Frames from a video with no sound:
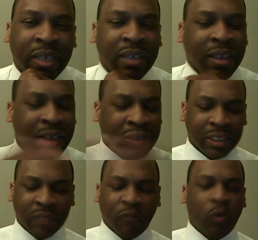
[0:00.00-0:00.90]
and yet
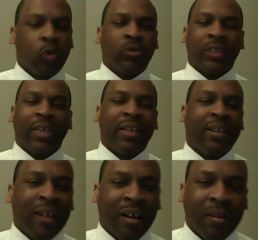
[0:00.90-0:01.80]
these fools eat
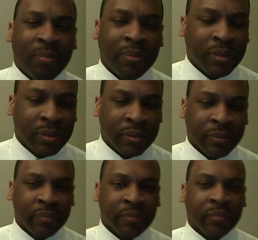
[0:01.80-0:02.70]
it up.
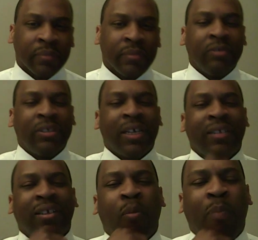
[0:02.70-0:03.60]
You said
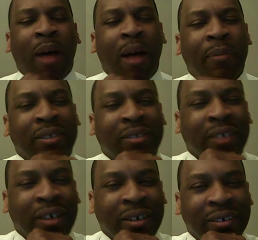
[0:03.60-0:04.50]
that Obama has
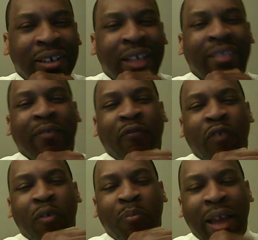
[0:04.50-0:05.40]
done nothing
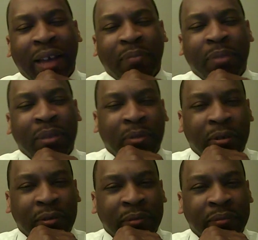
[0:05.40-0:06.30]
for black people.